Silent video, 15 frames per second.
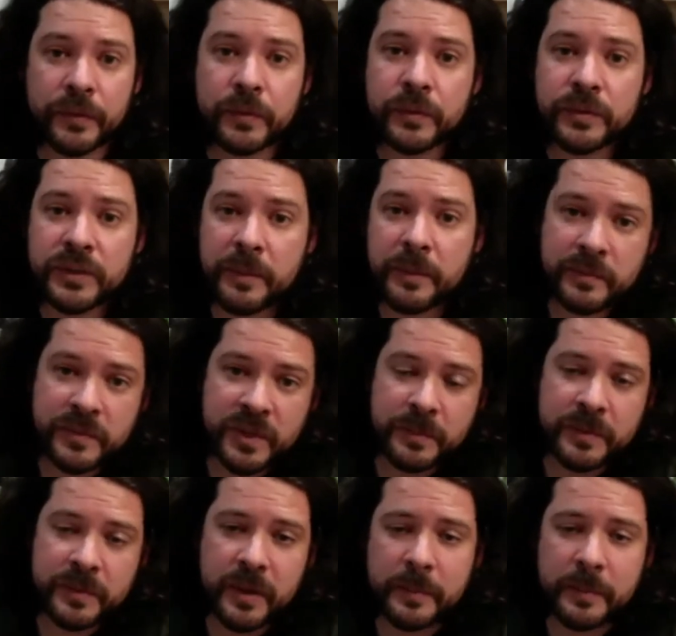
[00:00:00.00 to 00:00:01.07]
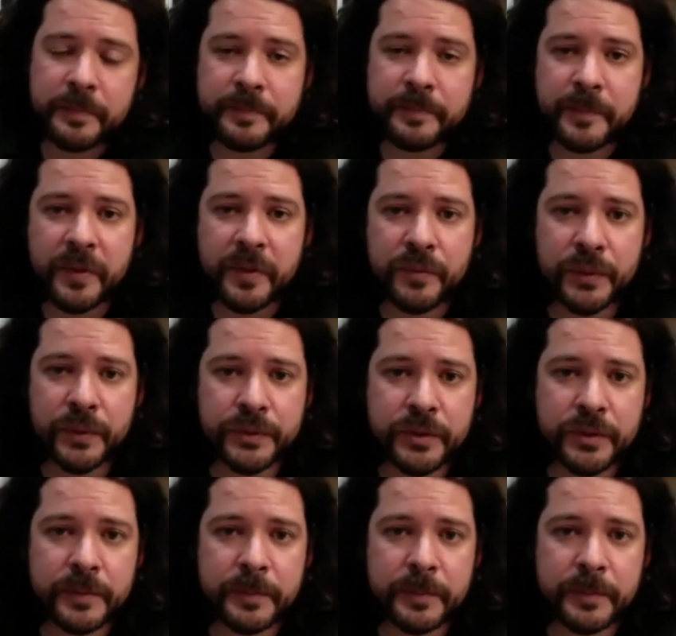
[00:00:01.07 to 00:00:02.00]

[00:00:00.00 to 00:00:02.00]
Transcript: to some sometime in the future